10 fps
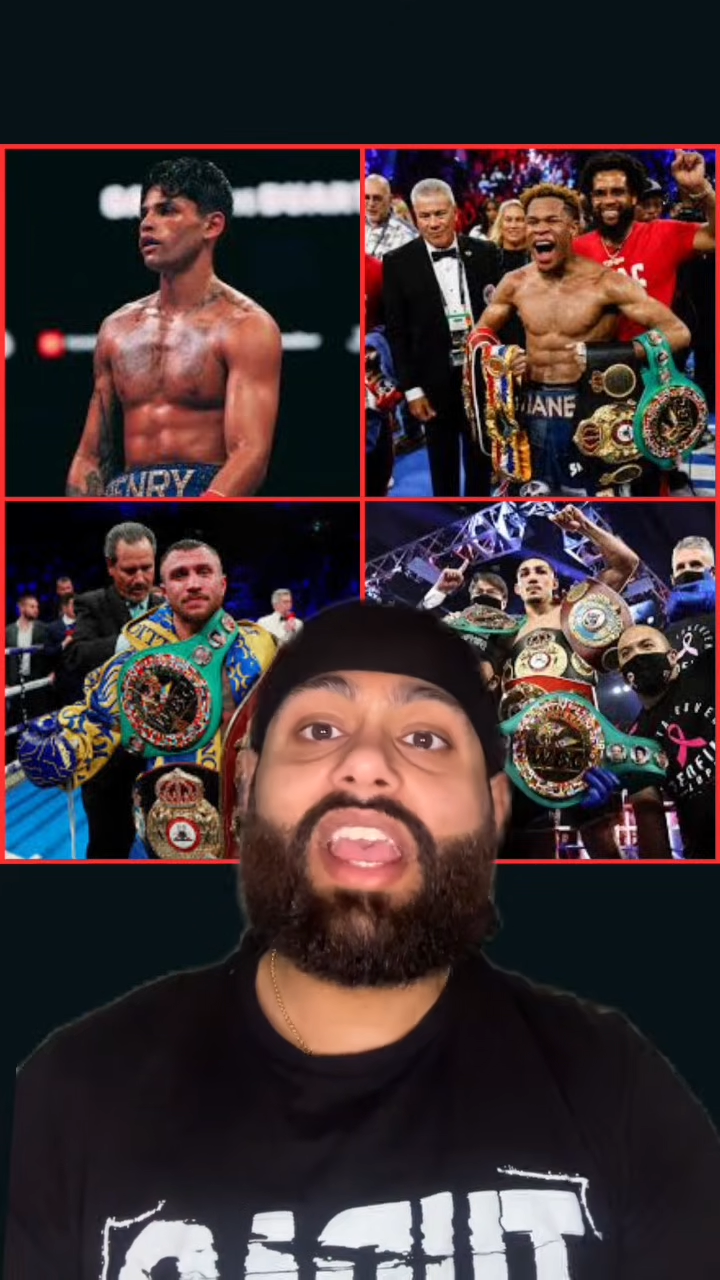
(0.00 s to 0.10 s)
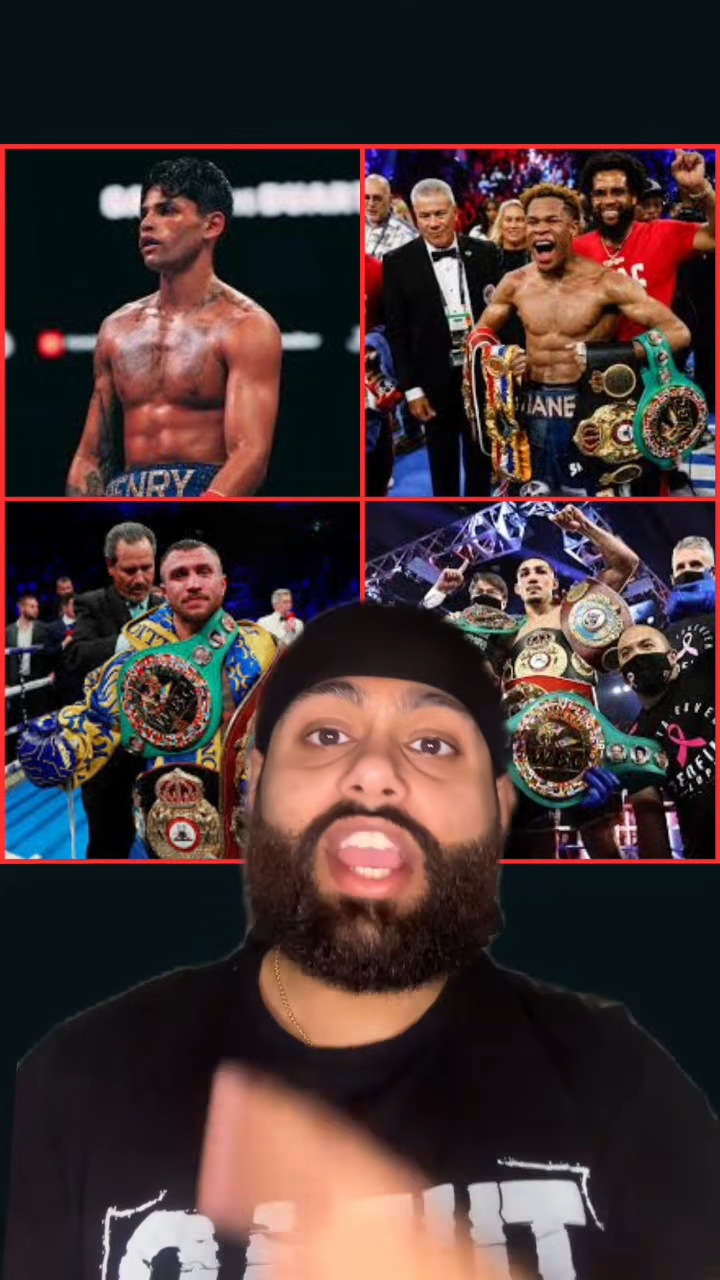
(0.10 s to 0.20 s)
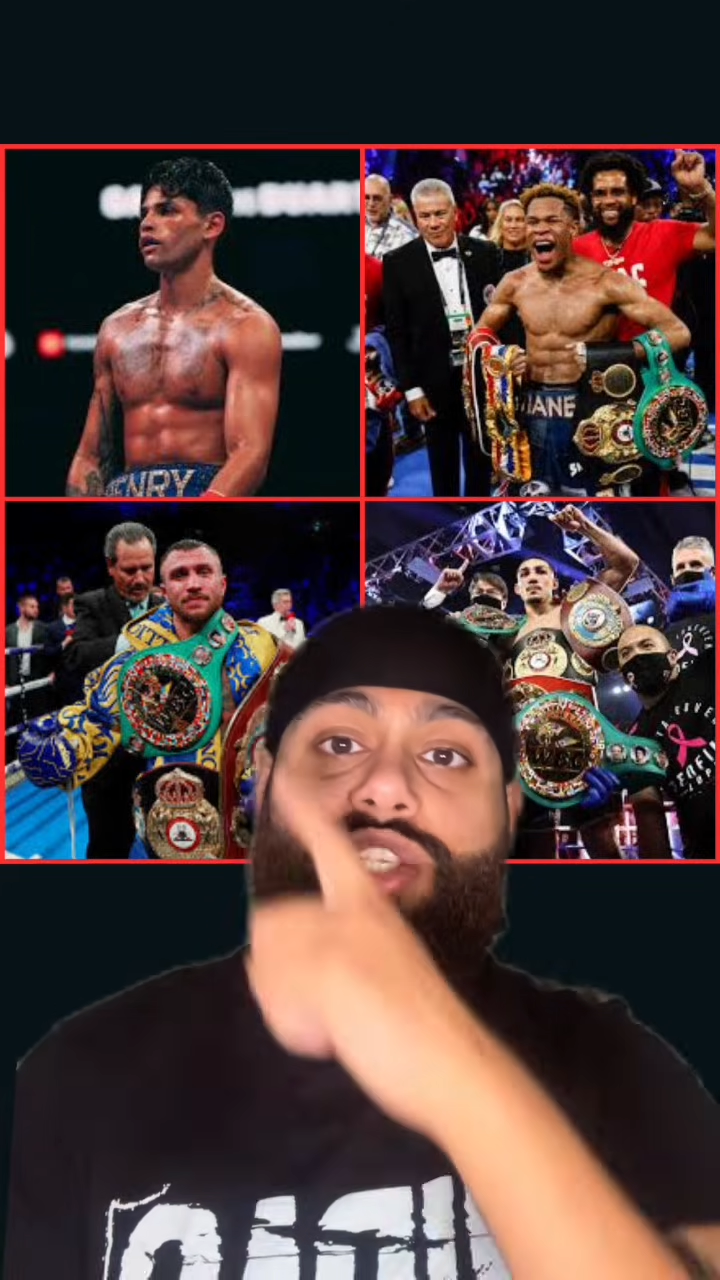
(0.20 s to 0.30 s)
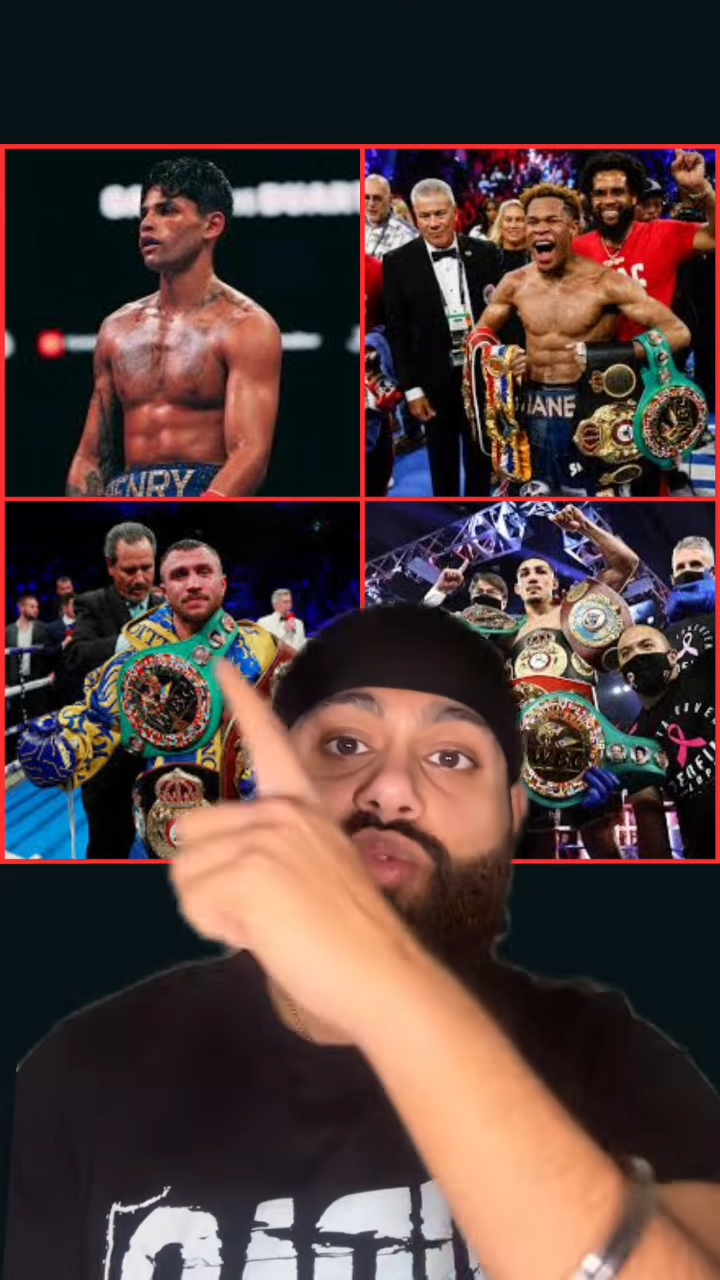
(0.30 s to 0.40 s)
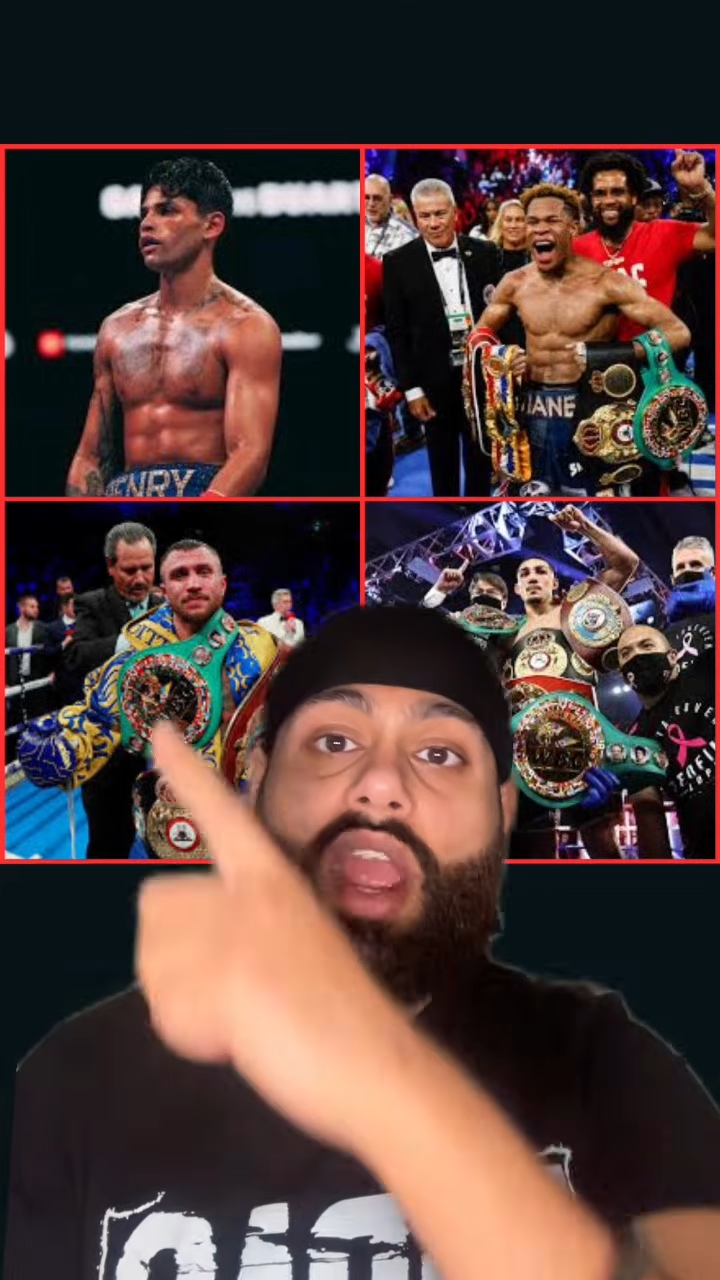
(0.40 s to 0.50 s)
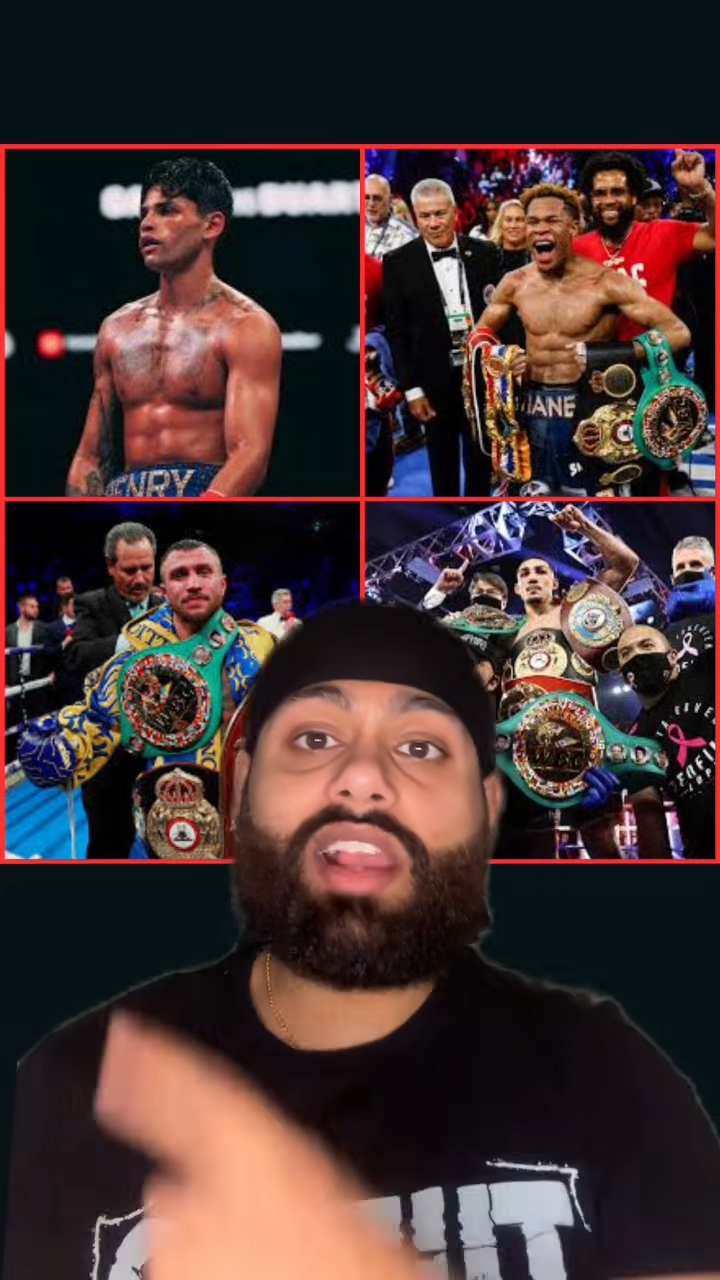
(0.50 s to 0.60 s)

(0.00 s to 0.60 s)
is Ryan